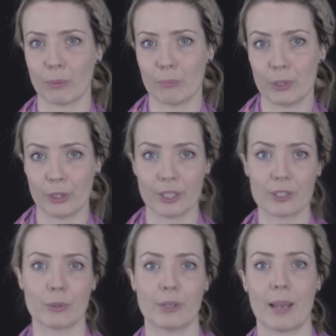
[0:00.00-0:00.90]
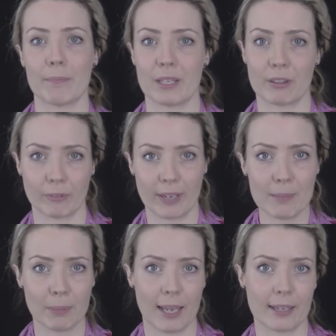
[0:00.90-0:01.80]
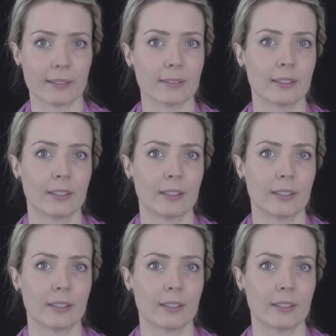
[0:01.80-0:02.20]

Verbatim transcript: computer to an MP3 player,